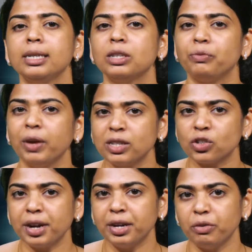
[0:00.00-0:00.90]
is a fixed
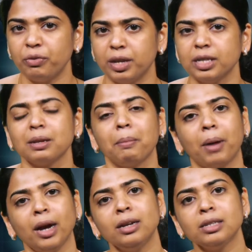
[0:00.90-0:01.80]
rate difference
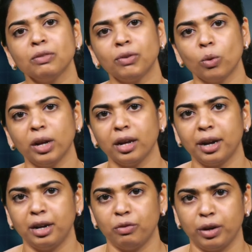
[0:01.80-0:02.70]
minus the floating
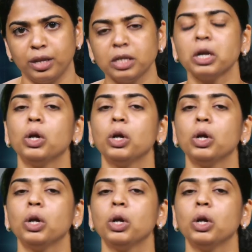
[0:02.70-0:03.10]
rate difference,